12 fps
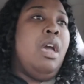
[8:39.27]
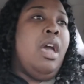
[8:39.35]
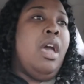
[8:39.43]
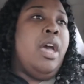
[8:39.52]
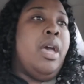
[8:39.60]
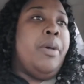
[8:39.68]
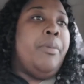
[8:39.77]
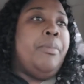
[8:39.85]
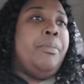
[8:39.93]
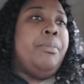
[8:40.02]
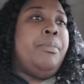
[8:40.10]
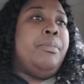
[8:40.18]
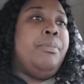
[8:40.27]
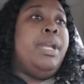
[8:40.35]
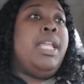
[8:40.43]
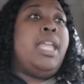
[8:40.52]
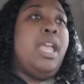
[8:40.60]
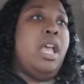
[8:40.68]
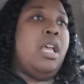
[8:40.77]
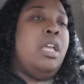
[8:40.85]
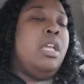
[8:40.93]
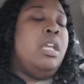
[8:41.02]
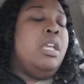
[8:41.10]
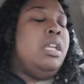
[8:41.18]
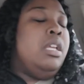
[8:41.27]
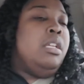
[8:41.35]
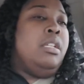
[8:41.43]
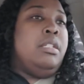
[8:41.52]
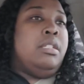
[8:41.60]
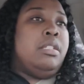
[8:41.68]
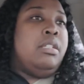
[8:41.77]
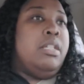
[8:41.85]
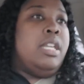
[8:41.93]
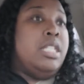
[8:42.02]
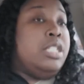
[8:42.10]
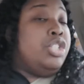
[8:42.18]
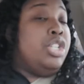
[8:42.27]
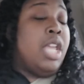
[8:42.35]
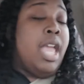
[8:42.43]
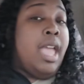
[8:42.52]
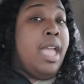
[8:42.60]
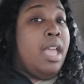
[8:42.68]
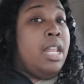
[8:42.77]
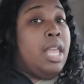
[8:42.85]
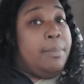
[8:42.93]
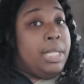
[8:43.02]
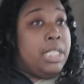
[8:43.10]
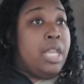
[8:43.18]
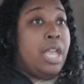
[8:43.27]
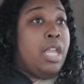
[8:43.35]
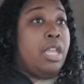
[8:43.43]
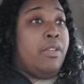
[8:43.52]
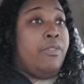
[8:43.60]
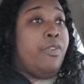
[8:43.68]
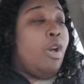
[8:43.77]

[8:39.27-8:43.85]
um, but yeah, because Chad, let me tell you,